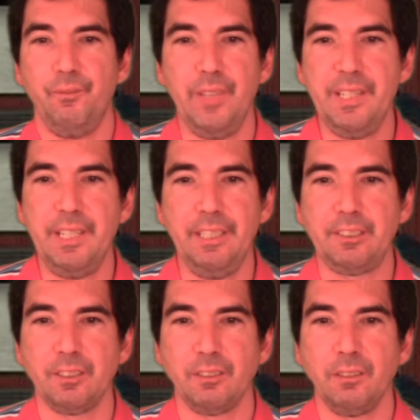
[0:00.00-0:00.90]
Vin
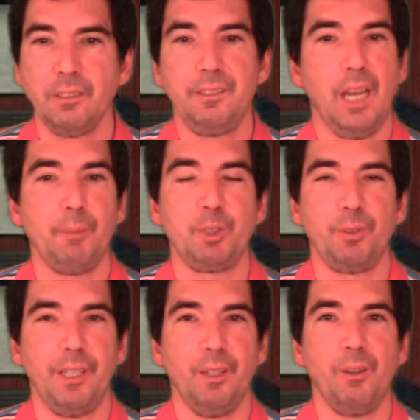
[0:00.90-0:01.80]
Diesel, Dom
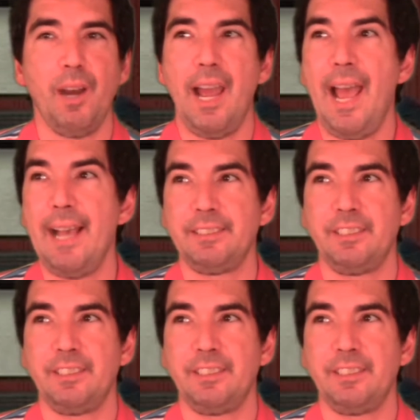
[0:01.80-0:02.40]
Toretto has